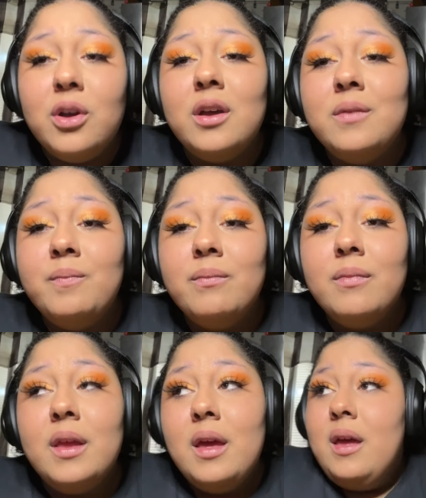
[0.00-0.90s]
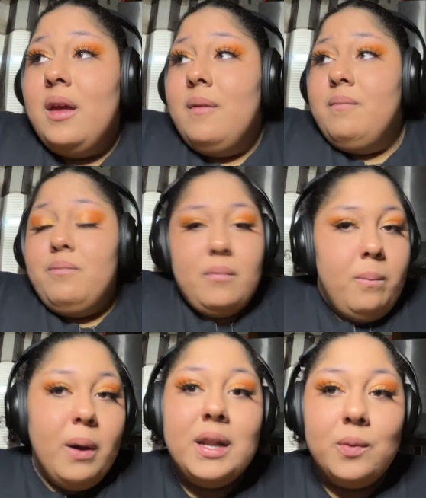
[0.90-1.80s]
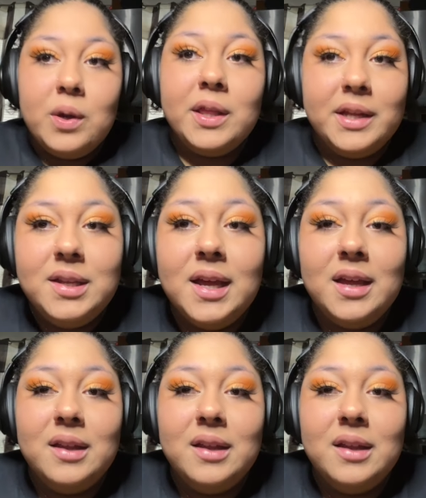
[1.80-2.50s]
would, but it really